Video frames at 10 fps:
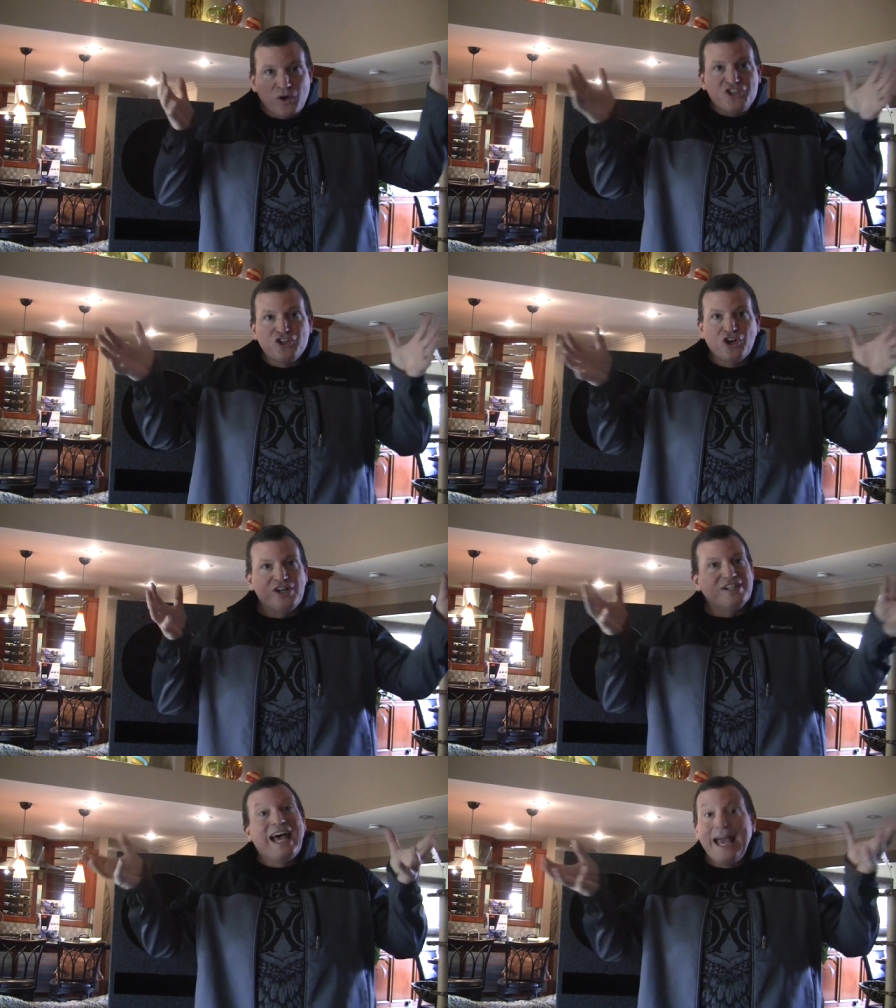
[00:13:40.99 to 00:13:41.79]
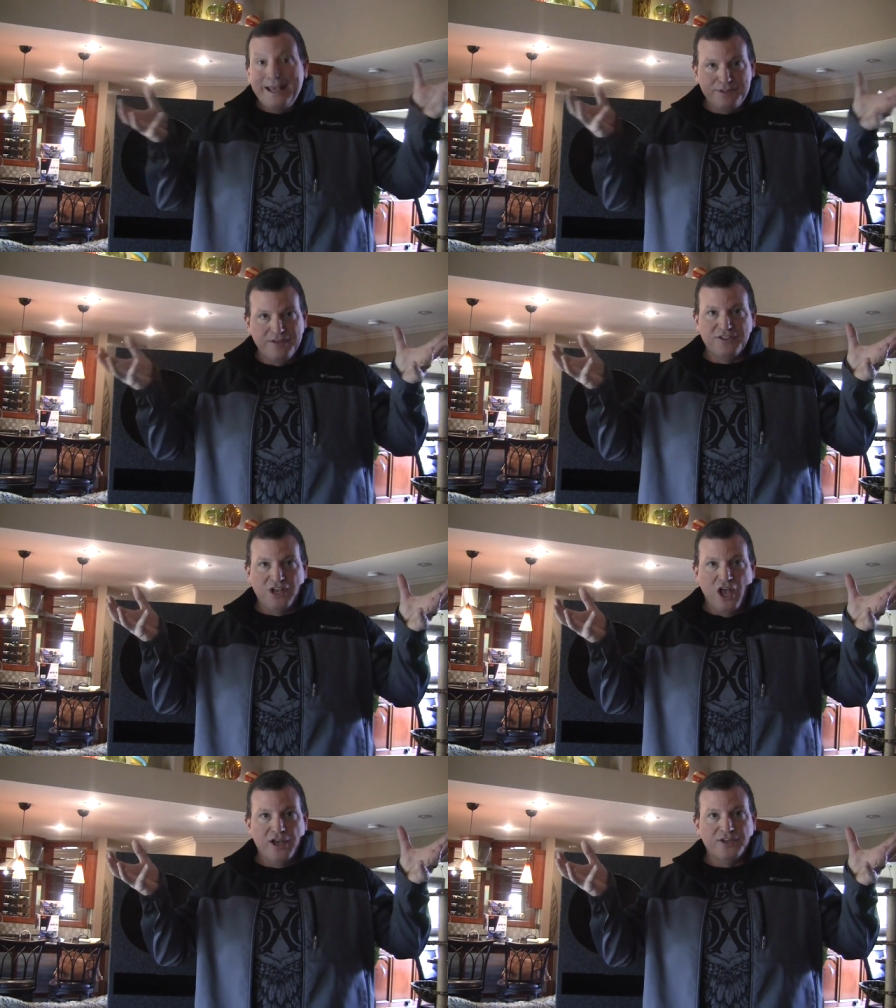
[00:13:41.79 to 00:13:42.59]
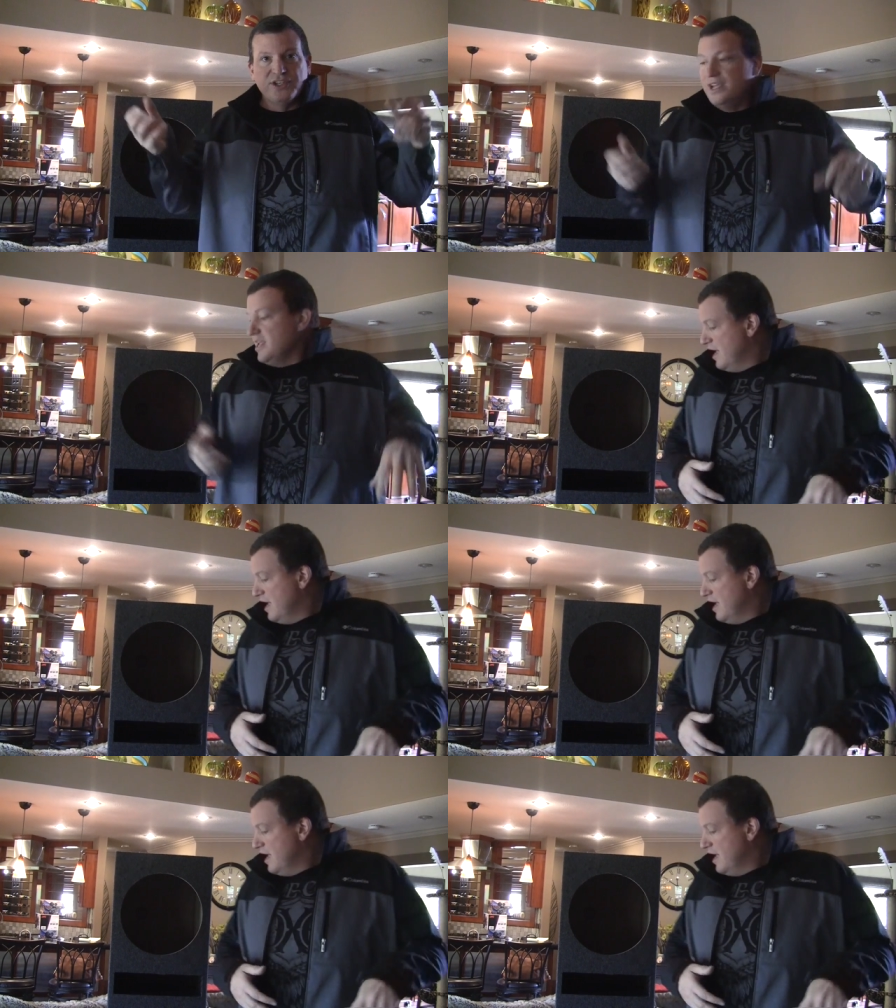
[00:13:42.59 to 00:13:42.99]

certain types of songs.